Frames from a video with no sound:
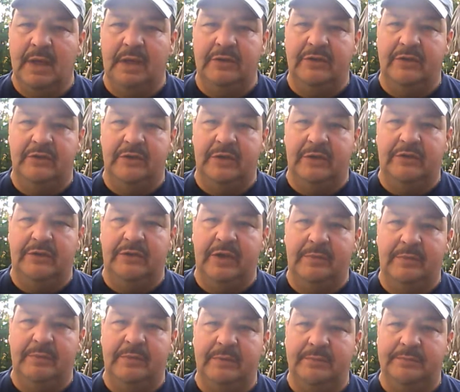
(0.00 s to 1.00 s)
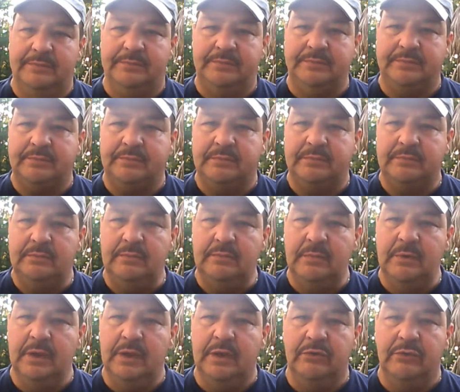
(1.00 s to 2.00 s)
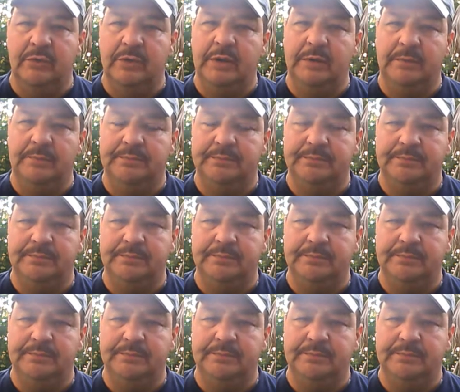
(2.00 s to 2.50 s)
just accept His will.